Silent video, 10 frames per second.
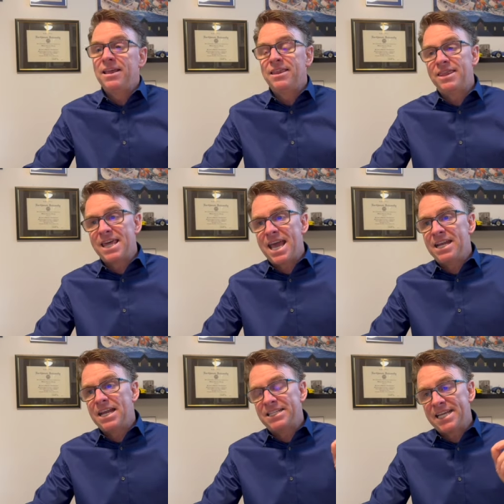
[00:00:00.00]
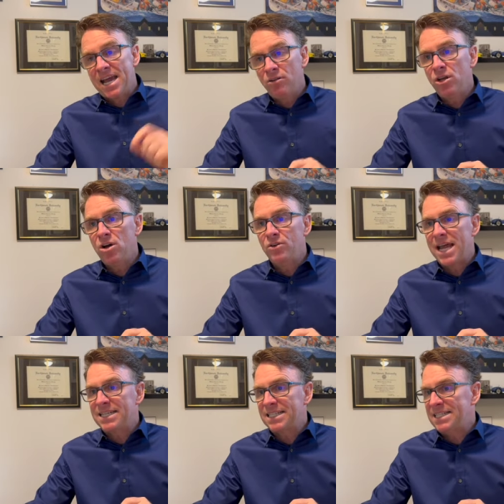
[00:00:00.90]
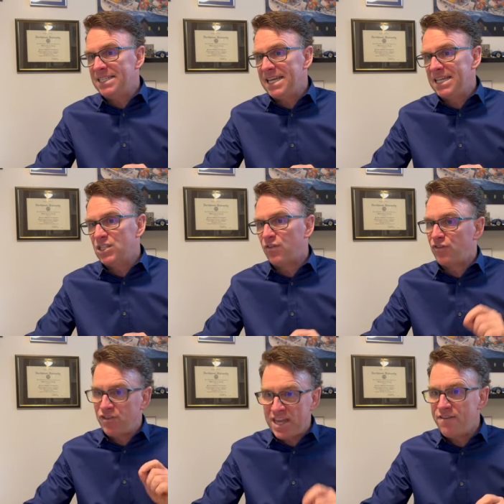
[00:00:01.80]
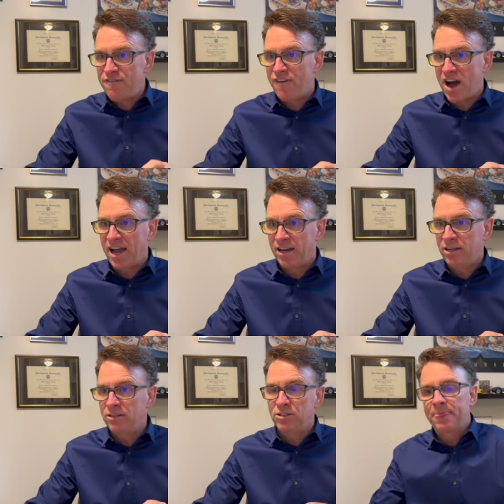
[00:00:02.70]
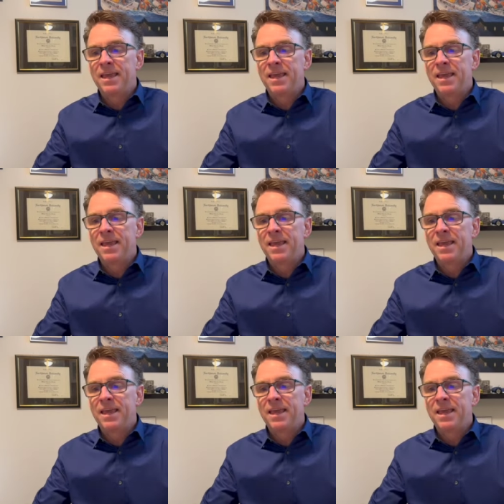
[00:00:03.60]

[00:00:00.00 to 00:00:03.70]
Then download as a C S V file.